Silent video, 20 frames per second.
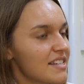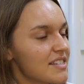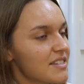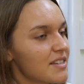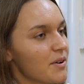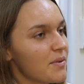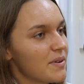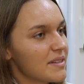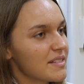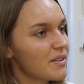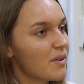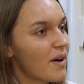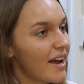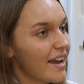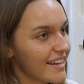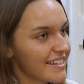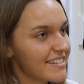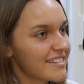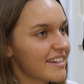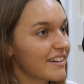So it's
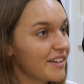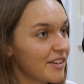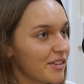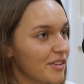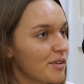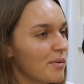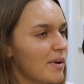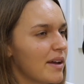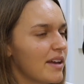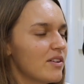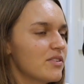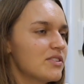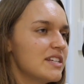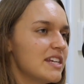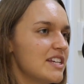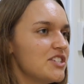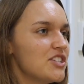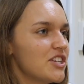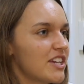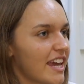quite subtle the way you're
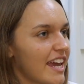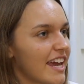teaching it.